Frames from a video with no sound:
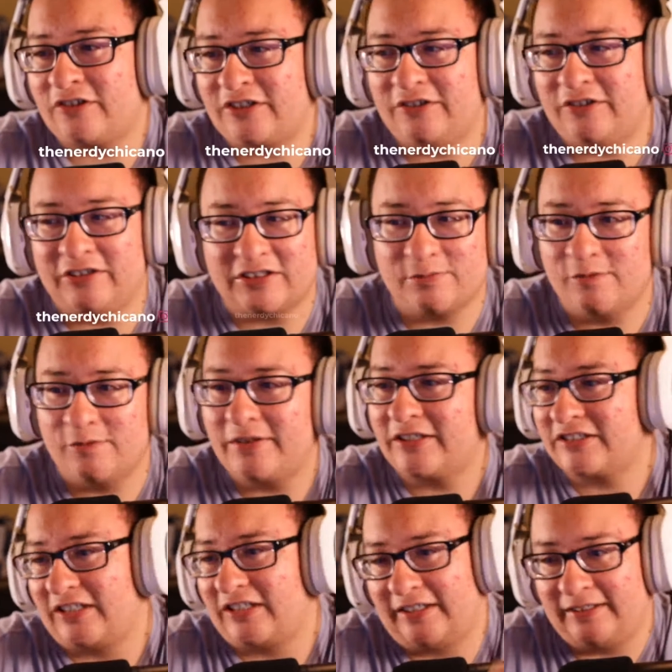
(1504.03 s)
you this movie
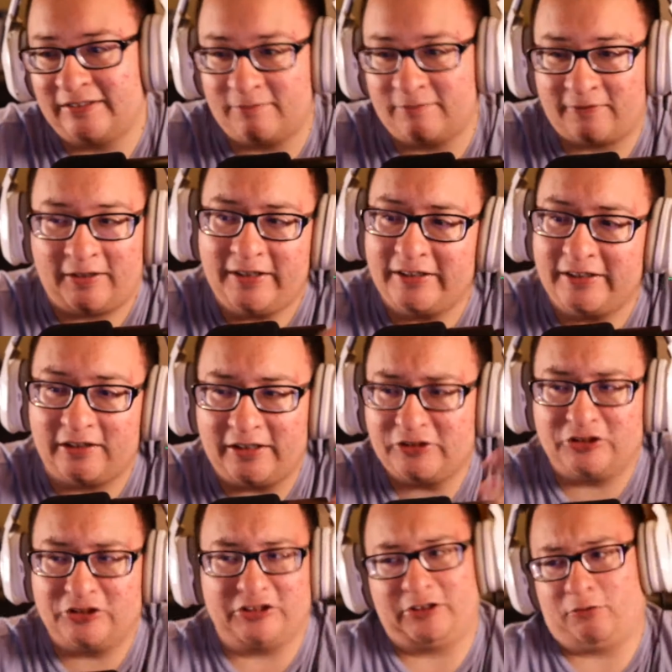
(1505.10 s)
because like in Variety Life
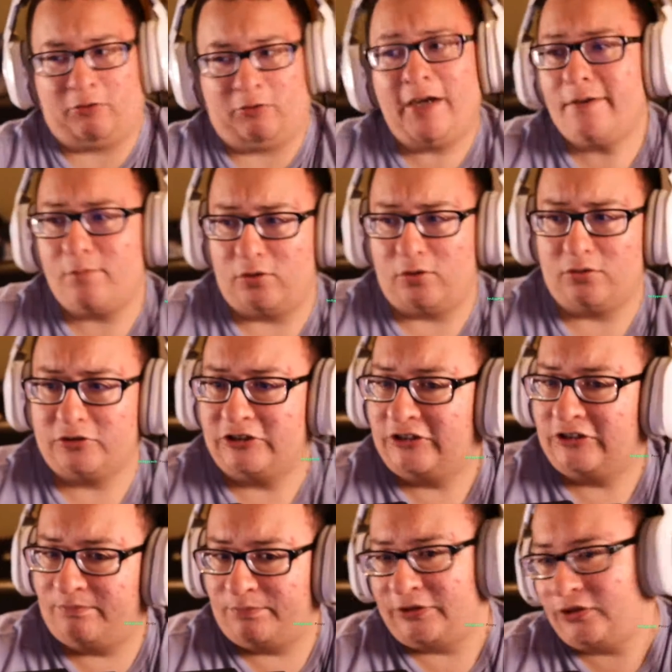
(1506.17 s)
she's incredible,
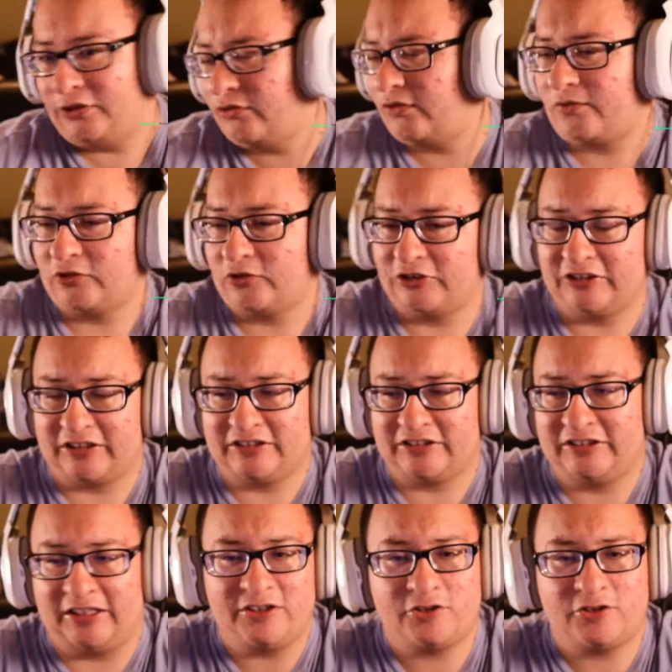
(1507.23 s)
she's beautiful, she's
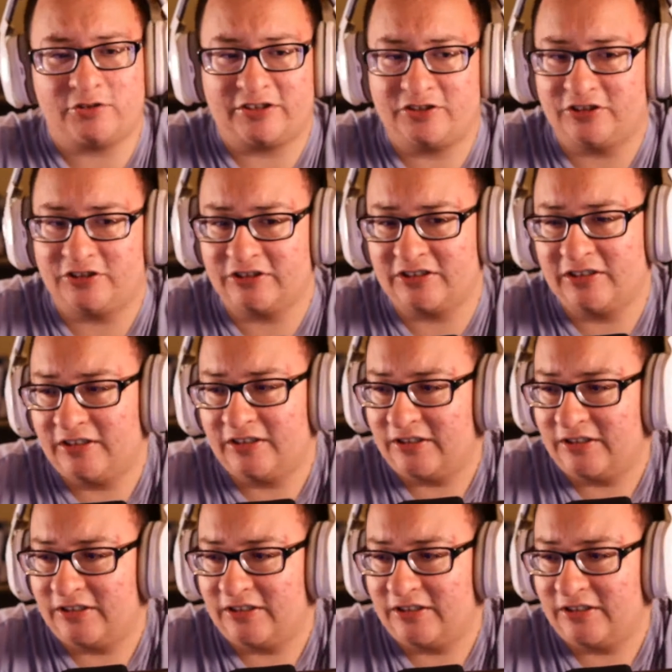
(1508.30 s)
eccentric, she's